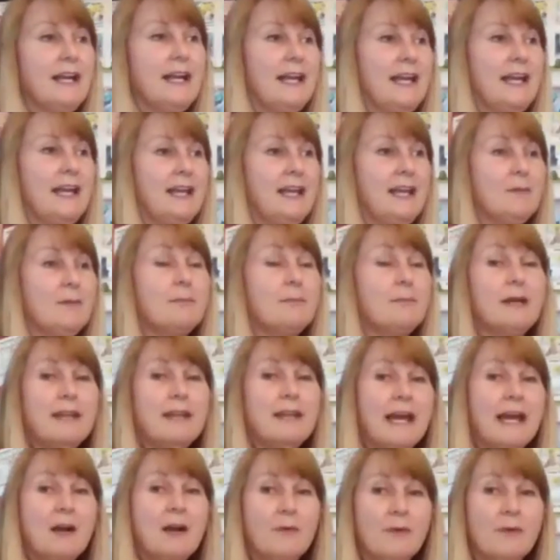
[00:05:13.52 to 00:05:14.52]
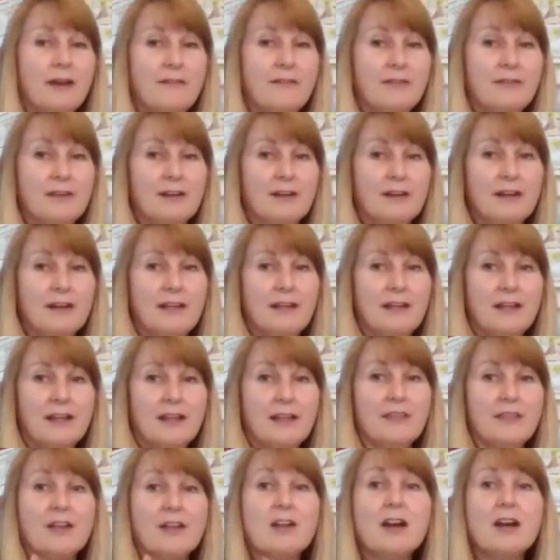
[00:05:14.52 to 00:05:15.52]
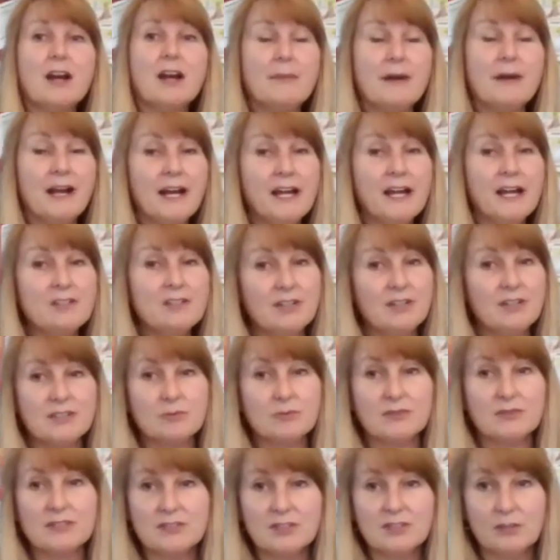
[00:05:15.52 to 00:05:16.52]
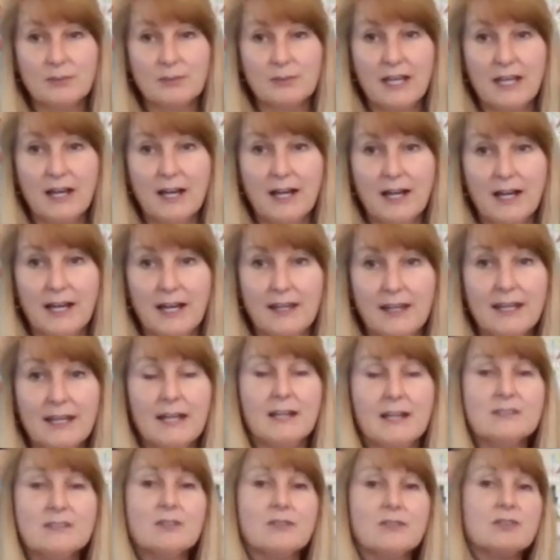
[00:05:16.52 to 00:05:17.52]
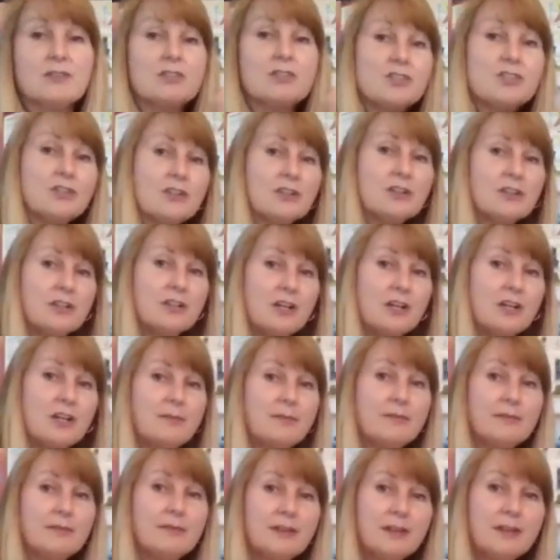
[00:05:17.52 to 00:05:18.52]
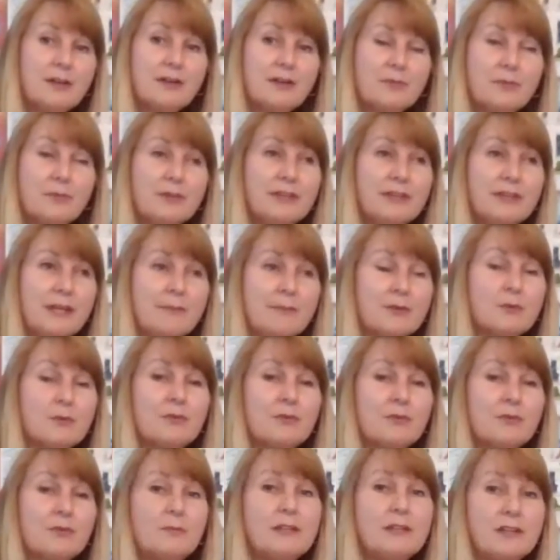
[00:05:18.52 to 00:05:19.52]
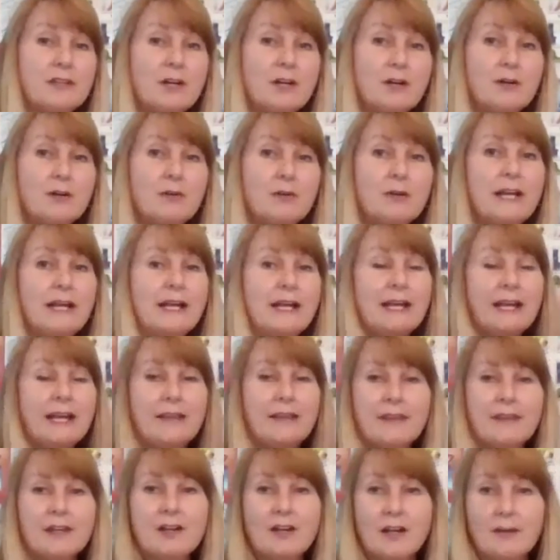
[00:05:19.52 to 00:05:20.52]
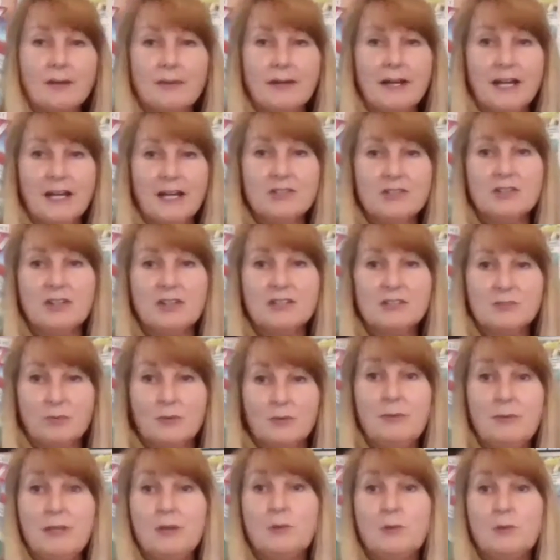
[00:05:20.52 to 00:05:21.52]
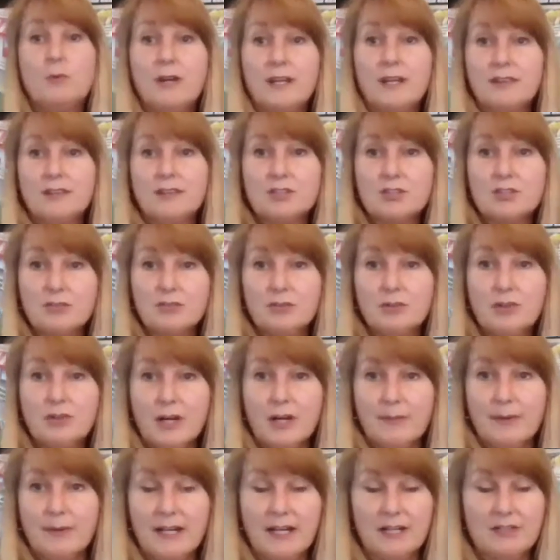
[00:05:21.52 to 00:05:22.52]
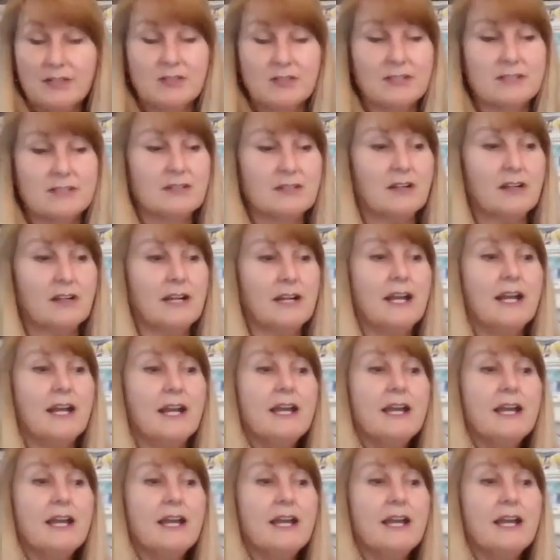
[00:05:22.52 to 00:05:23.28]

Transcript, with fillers: And but however, the carbohydrates will still be high. So the sugar love lo- number will be low, and the carbohydrates will be what the true carbohydrates are.